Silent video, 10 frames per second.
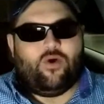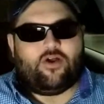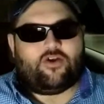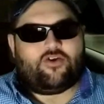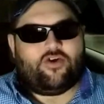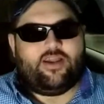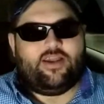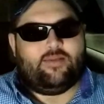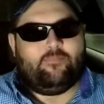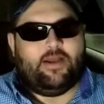what
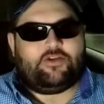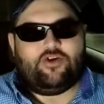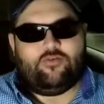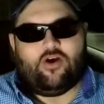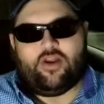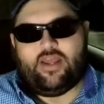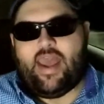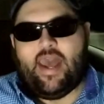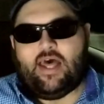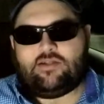Cricket Metric already
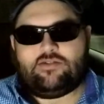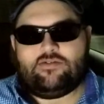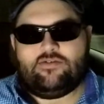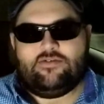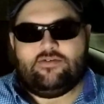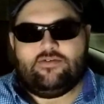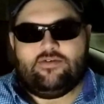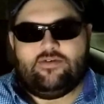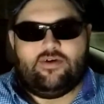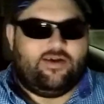has.
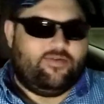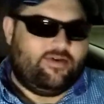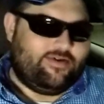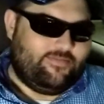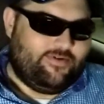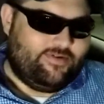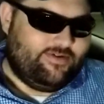I mean, come on